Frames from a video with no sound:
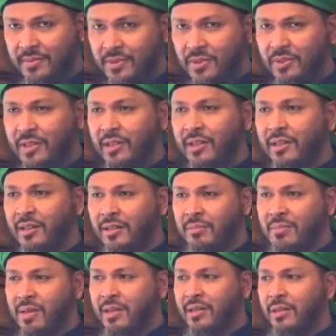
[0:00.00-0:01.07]
So that
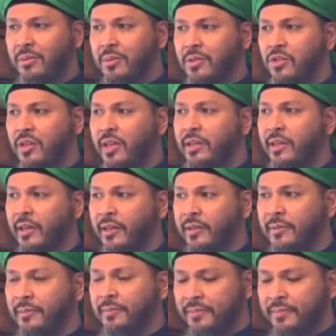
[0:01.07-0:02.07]
young man, he was shaking.